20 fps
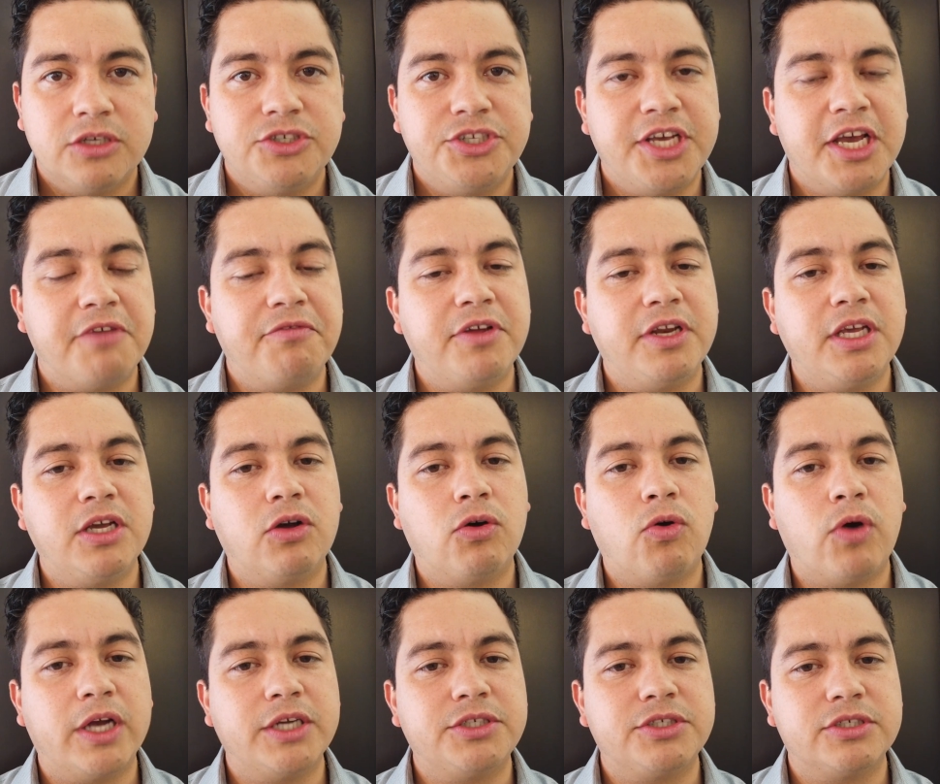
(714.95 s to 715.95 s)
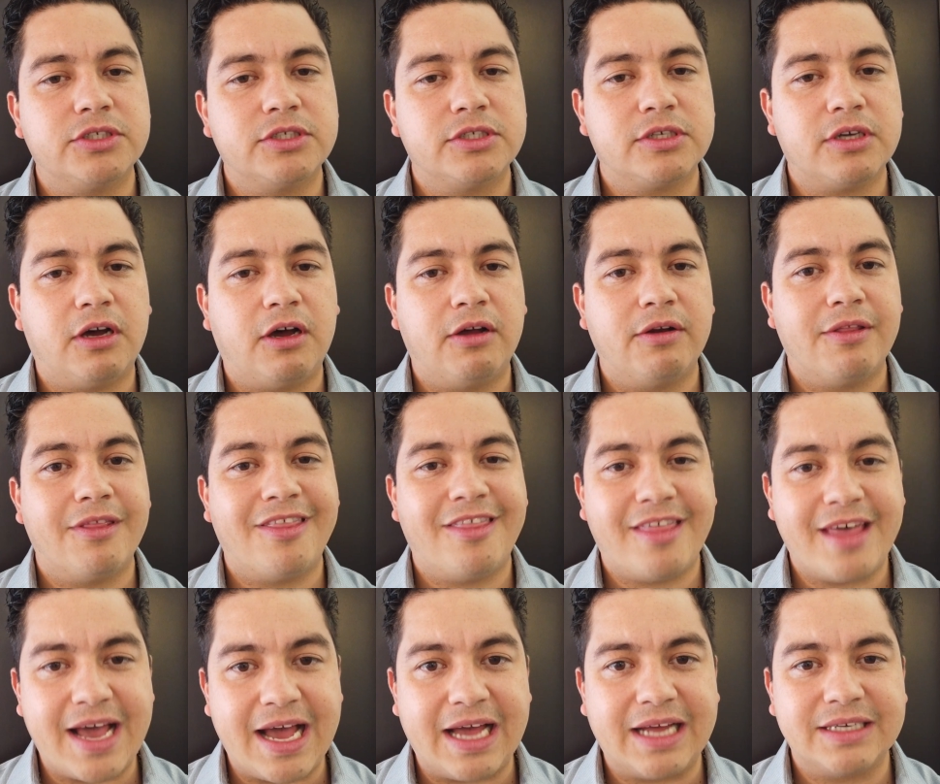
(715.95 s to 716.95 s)
Do you have any questions on
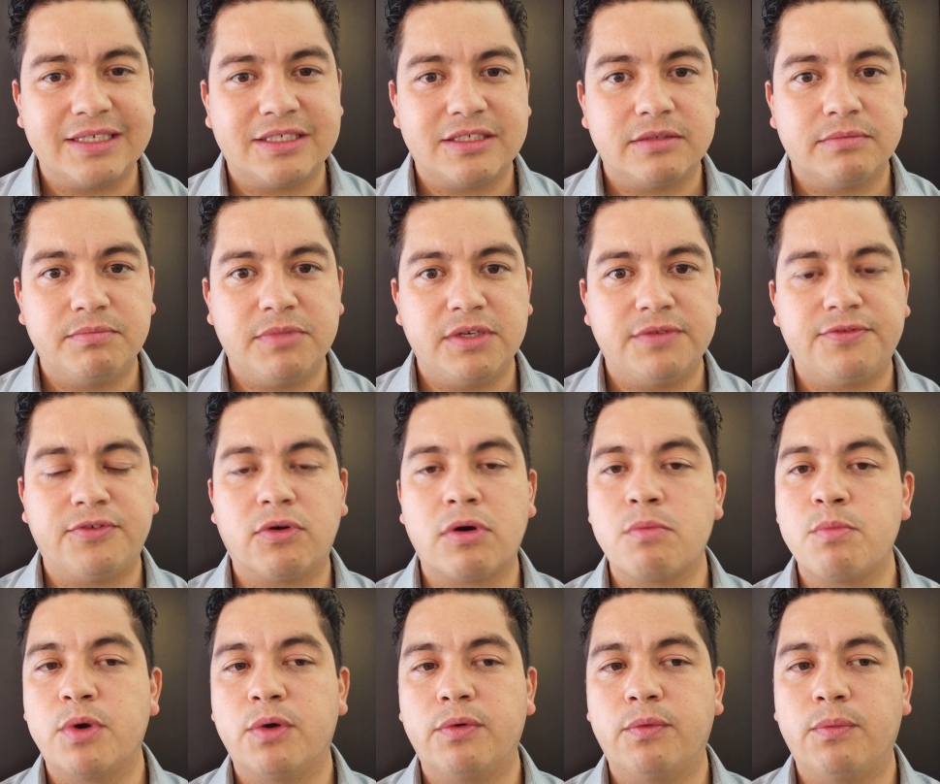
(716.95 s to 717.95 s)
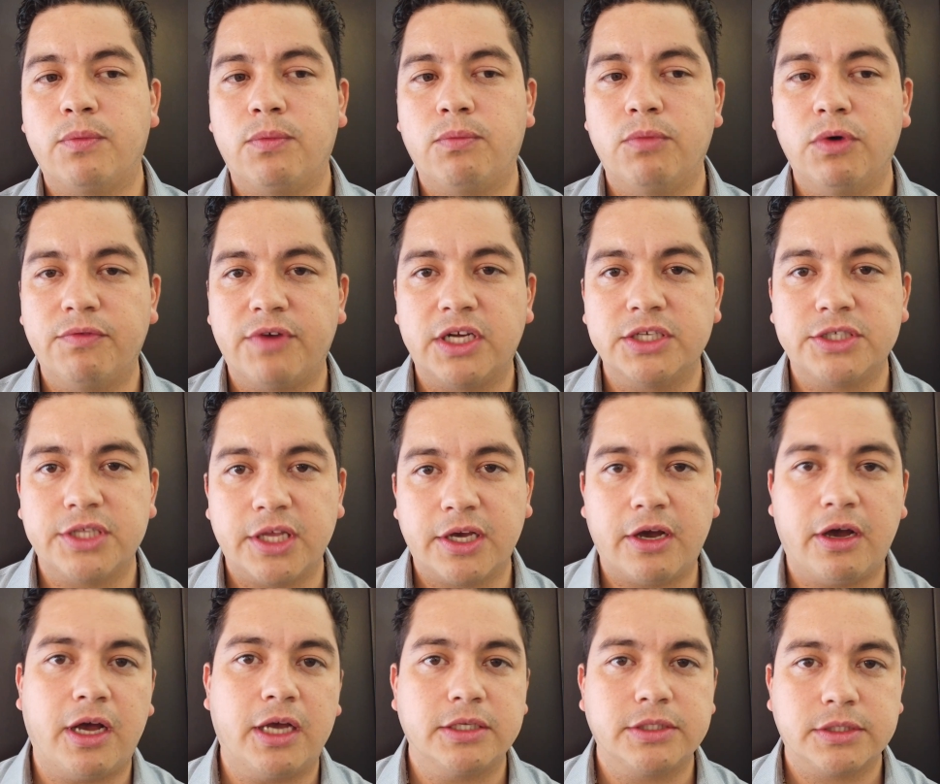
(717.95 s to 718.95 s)
that before we move on to the
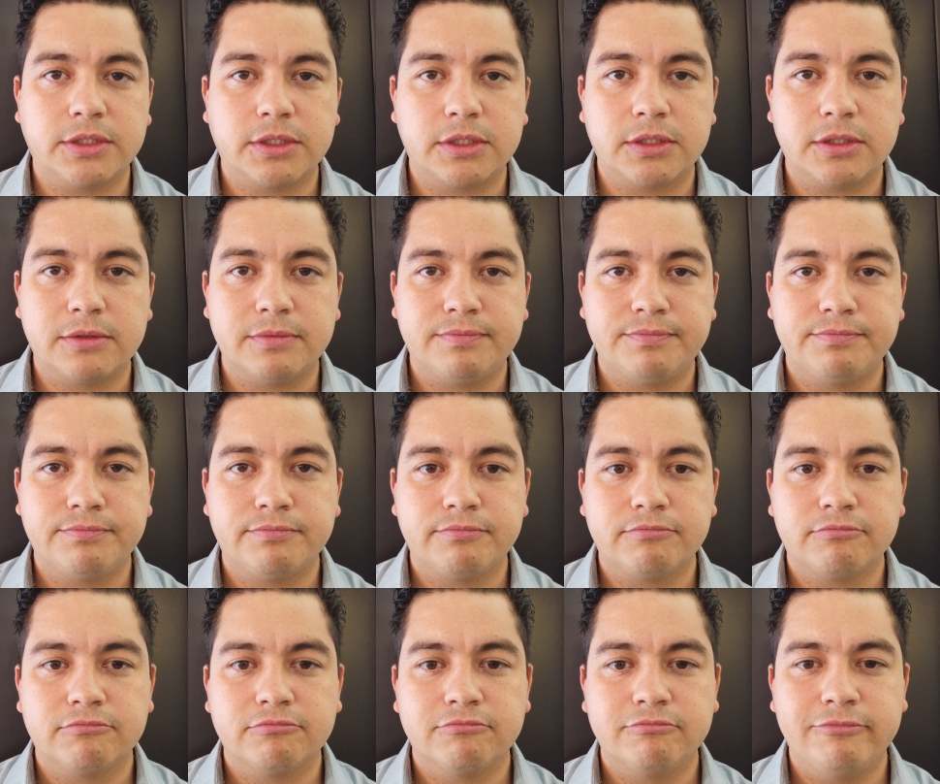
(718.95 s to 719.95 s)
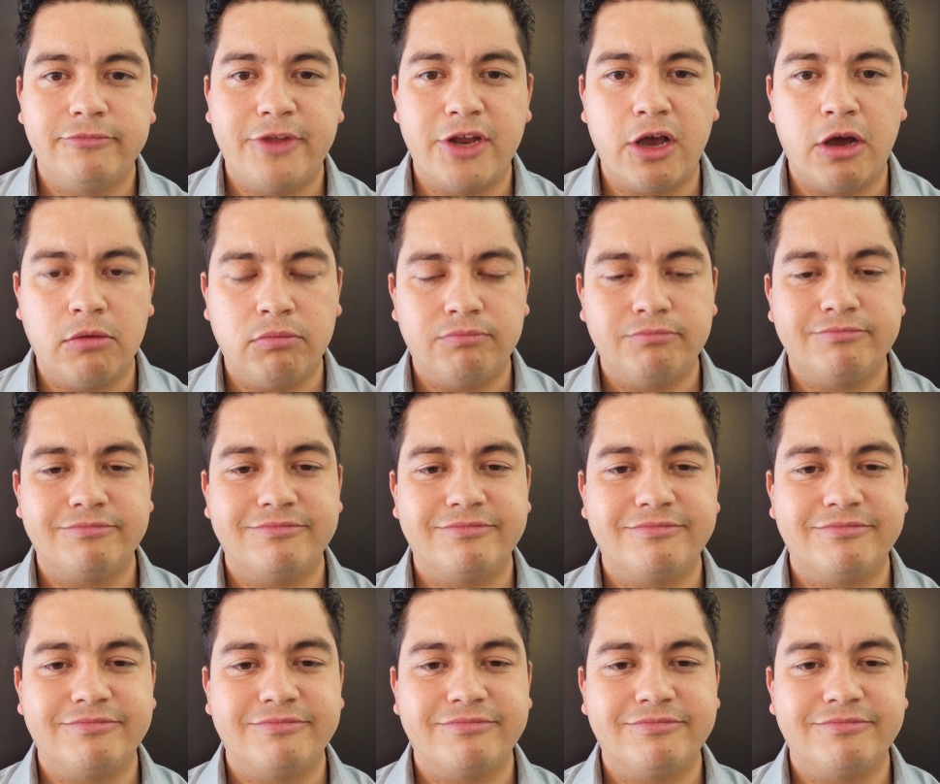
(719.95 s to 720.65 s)
costs? No?